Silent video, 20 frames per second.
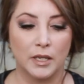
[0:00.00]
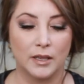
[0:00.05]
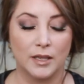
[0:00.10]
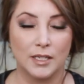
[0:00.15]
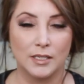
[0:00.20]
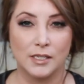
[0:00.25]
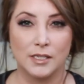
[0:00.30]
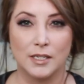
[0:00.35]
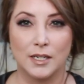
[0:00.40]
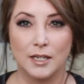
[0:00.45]

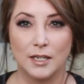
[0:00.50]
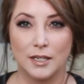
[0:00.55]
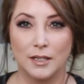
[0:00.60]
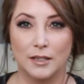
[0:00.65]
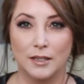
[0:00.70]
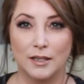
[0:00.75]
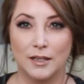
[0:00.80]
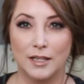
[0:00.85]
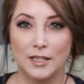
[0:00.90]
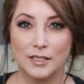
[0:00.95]
This
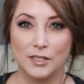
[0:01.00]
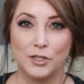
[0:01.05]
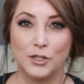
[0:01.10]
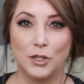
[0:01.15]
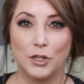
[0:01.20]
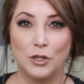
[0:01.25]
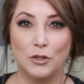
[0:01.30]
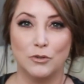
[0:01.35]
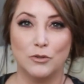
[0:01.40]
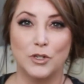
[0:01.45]
this
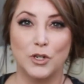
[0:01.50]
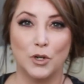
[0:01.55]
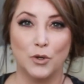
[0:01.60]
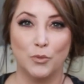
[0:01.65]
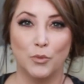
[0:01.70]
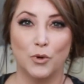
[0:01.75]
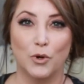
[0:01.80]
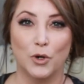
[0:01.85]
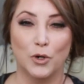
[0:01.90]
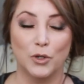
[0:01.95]

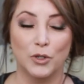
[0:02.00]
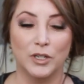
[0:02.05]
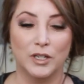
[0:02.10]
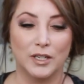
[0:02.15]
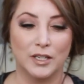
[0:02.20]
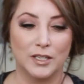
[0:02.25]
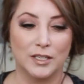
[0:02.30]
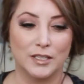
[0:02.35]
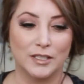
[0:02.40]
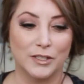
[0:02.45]
YouTube world
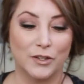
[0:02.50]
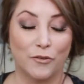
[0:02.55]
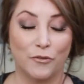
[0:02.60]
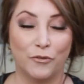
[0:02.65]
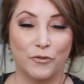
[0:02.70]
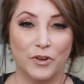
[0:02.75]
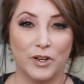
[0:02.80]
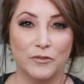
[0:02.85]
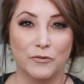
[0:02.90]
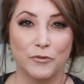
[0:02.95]
is
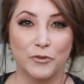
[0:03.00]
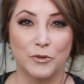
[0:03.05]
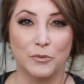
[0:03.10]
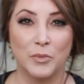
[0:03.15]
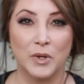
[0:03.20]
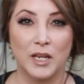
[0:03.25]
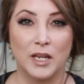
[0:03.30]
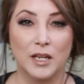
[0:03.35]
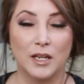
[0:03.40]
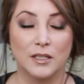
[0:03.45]
fun for
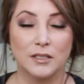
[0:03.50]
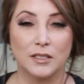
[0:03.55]
me.